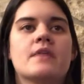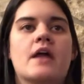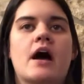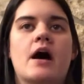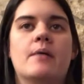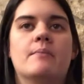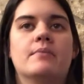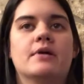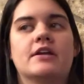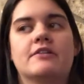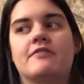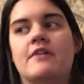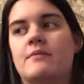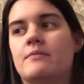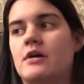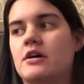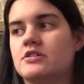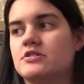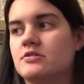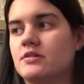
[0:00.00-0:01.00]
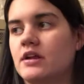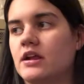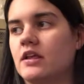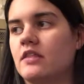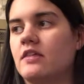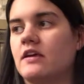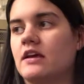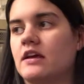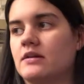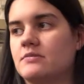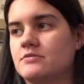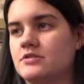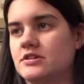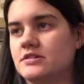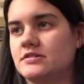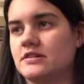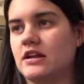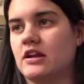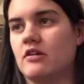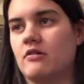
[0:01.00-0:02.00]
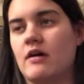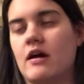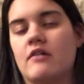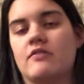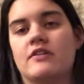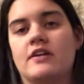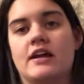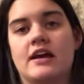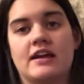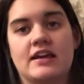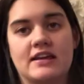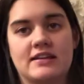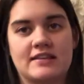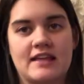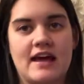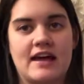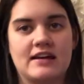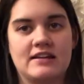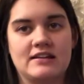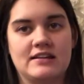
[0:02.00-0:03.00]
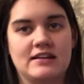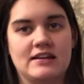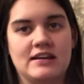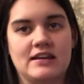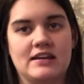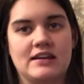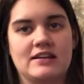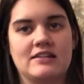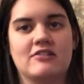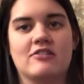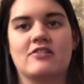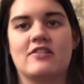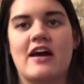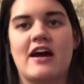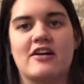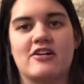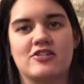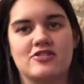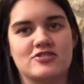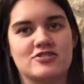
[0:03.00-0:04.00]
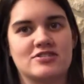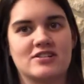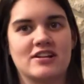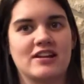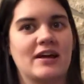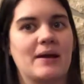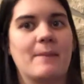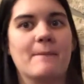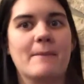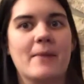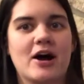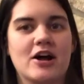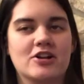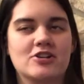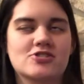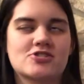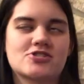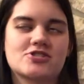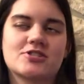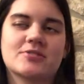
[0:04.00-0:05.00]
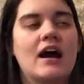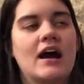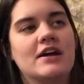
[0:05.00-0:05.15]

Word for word: Um, but if I'm not doing anything and I'm just sitting around, then I get that need or that urge to like munch.